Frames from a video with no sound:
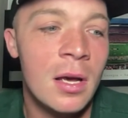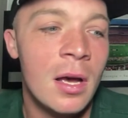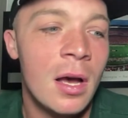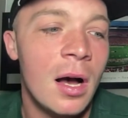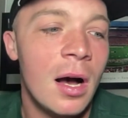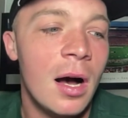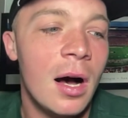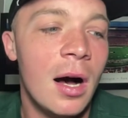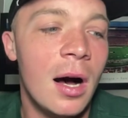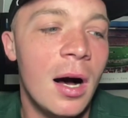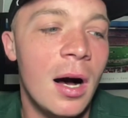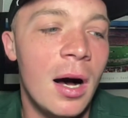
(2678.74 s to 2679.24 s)

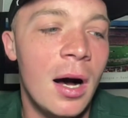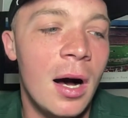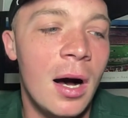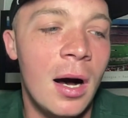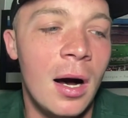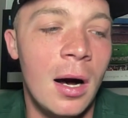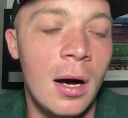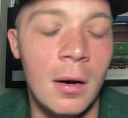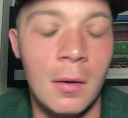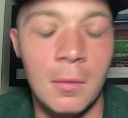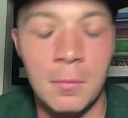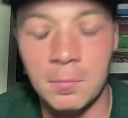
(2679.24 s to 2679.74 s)

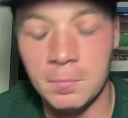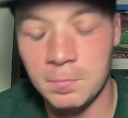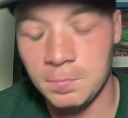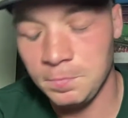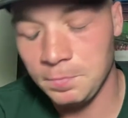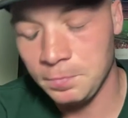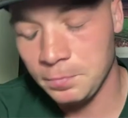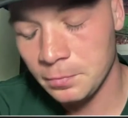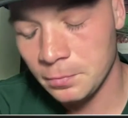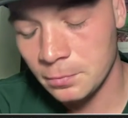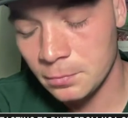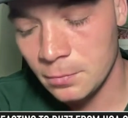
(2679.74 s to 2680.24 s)
um,
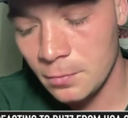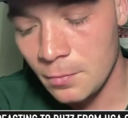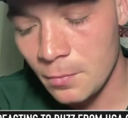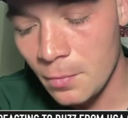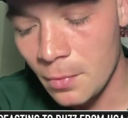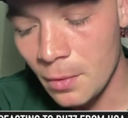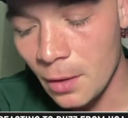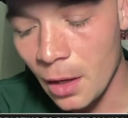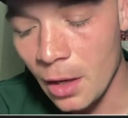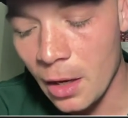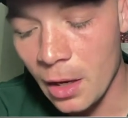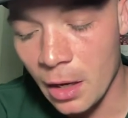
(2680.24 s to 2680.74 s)

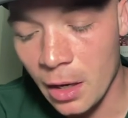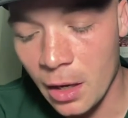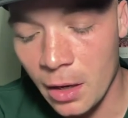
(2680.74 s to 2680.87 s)
eh,